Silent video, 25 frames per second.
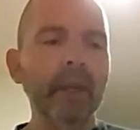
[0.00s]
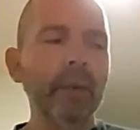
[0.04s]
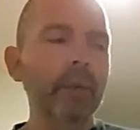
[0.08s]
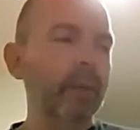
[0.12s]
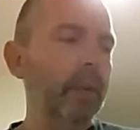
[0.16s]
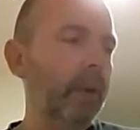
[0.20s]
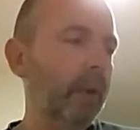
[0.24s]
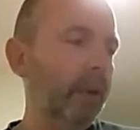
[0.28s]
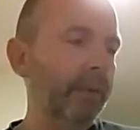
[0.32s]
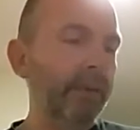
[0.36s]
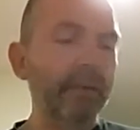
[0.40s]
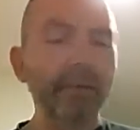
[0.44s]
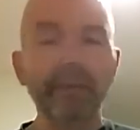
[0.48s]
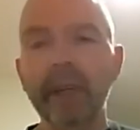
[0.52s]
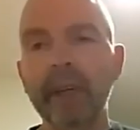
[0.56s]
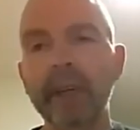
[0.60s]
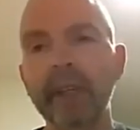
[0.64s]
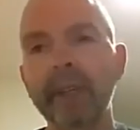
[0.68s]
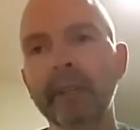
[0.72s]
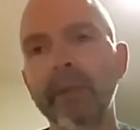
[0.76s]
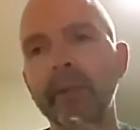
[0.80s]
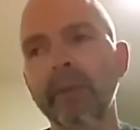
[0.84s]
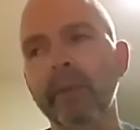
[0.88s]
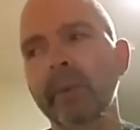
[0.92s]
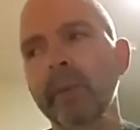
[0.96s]
what I
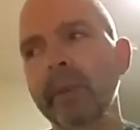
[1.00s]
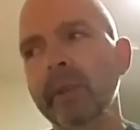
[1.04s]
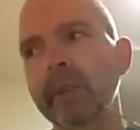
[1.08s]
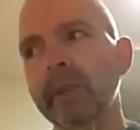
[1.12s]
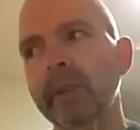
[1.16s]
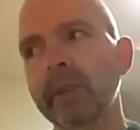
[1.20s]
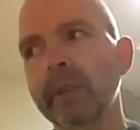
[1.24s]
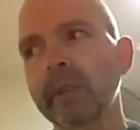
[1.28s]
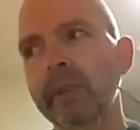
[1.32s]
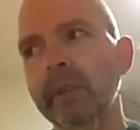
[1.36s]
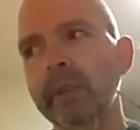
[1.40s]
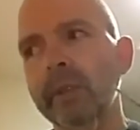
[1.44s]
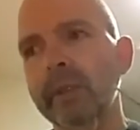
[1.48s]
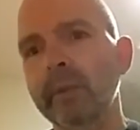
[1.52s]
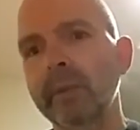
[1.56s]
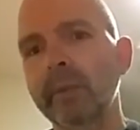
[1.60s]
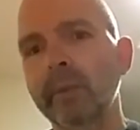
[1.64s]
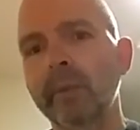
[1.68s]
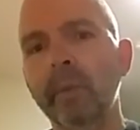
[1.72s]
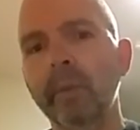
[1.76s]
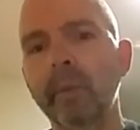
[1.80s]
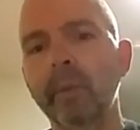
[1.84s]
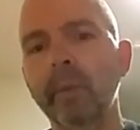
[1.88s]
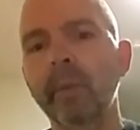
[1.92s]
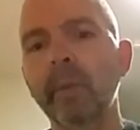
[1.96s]
found was,
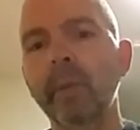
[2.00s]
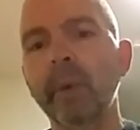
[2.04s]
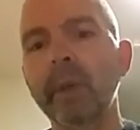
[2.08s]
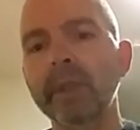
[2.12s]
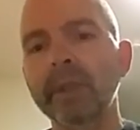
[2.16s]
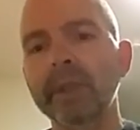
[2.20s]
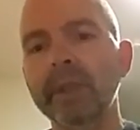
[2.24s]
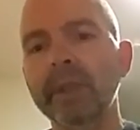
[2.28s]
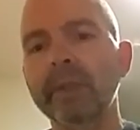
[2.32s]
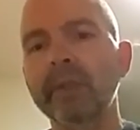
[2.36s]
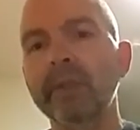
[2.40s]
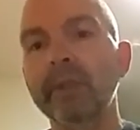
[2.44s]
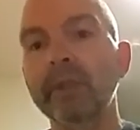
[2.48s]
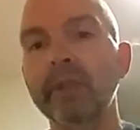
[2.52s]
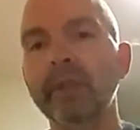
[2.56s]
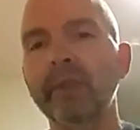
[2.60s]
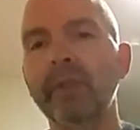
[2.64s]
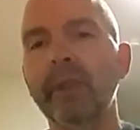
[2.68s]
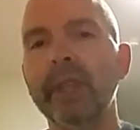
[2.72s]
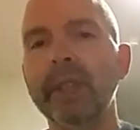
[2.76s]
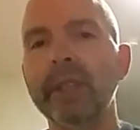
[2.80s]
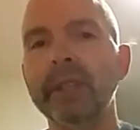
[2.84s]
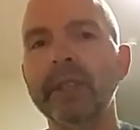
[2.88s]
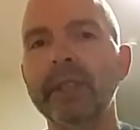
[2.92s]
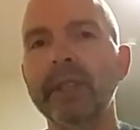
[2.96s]
once I've
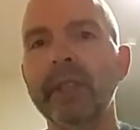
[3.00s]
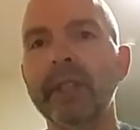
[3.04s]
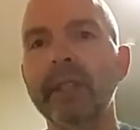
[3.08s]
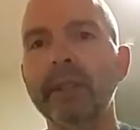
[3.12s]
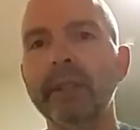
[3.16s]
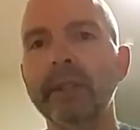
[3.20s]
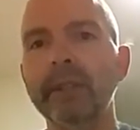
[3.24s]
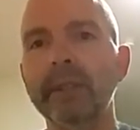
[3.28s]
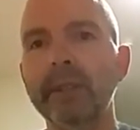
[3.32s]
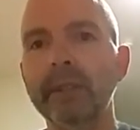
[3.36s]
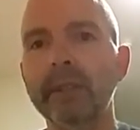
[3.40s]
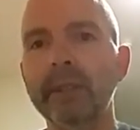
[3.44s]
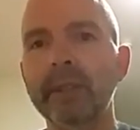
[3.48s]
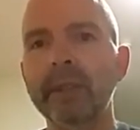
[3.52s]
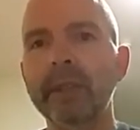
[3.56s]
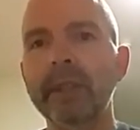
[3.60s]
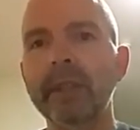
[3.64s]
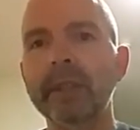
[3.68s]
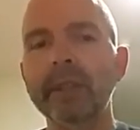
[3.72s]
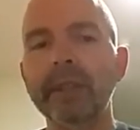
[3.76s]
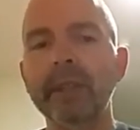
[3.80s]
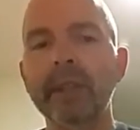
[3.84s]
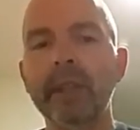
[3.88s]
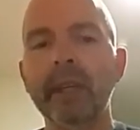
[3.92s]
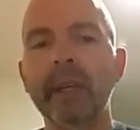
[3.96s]
stretched out a
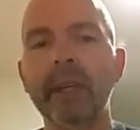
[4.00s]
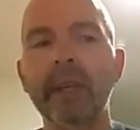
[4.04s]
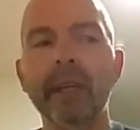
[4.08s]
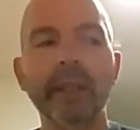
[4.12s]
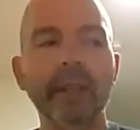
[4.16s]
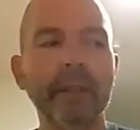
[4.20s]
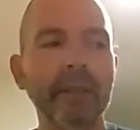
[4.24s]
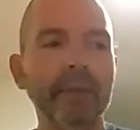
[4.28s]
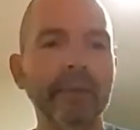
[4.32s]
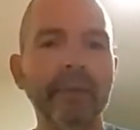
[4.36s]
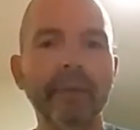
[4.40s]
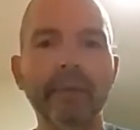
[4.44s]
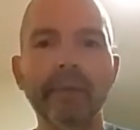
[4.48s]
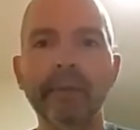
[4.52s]
decent length,